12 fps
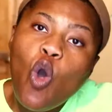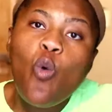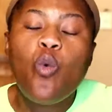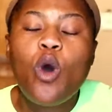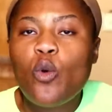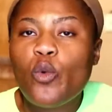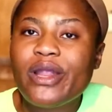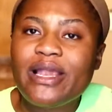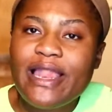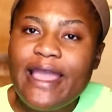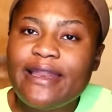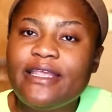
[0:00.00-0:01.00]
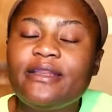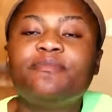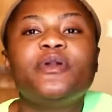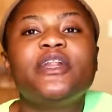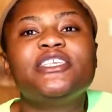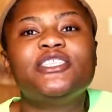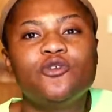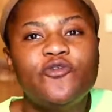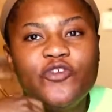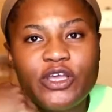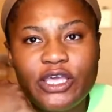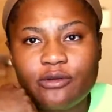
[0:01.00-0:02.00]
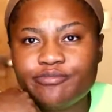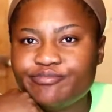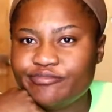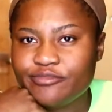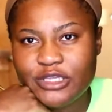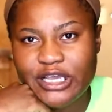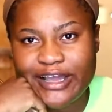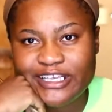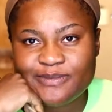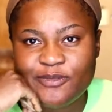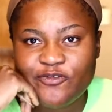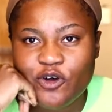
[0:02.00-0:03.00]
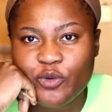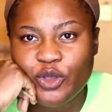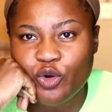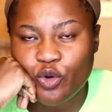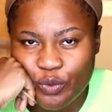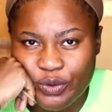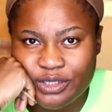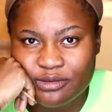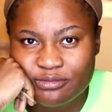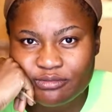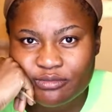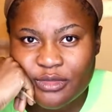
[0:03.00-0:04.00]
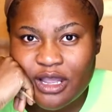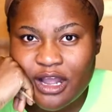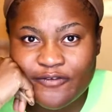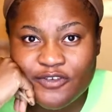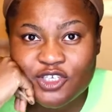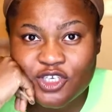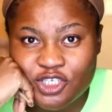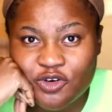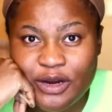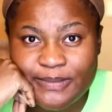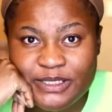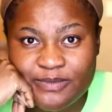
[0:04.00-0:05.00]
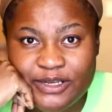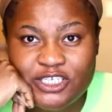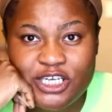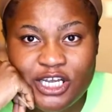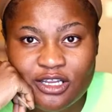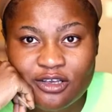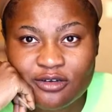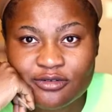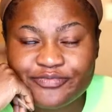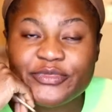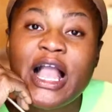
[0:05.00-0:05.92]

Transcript: what we're learning. Please don't forget, guys, before we go in, have you subscribed to my channel?